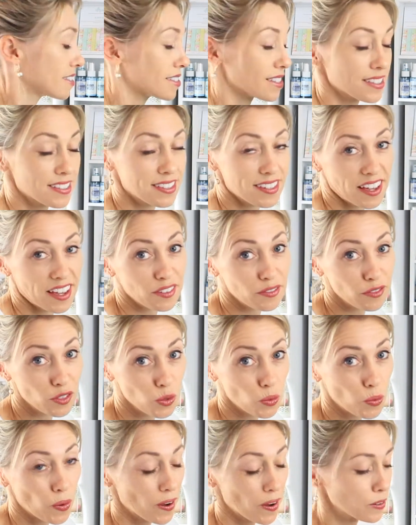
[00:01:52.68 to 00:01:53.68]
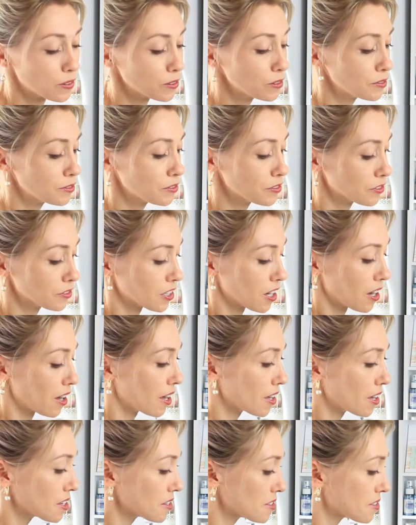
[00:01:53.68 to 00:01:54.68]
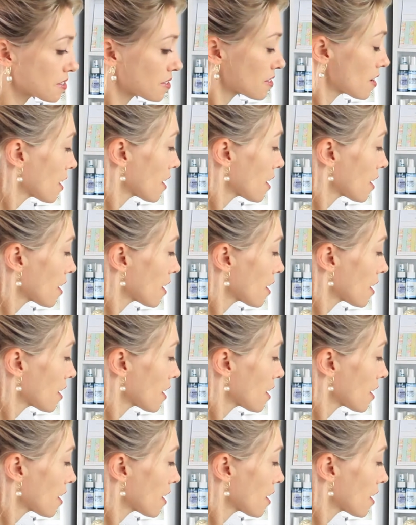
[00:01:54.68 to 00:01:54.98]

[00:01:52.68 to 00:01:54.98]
a set of 12 cards,